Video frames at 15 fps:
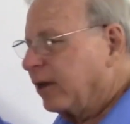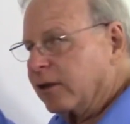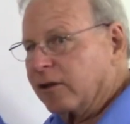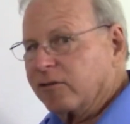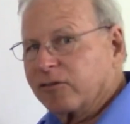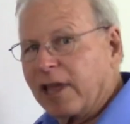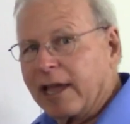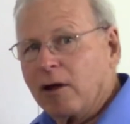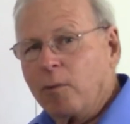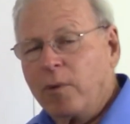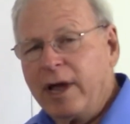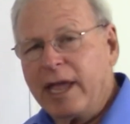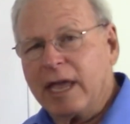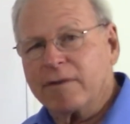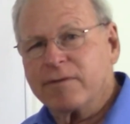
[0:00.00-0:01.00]
that looks like a
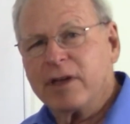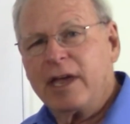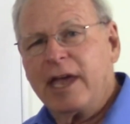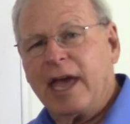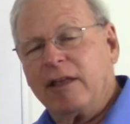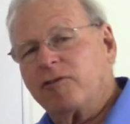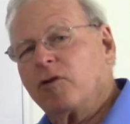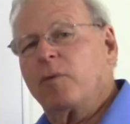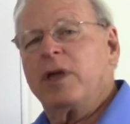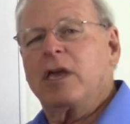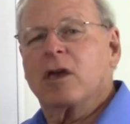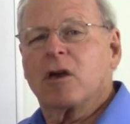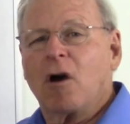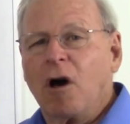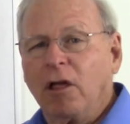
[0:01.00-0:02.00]
wave. And so we
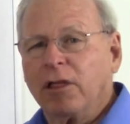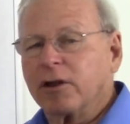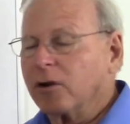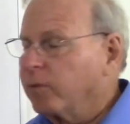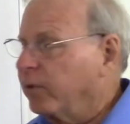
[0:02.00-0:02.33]
call it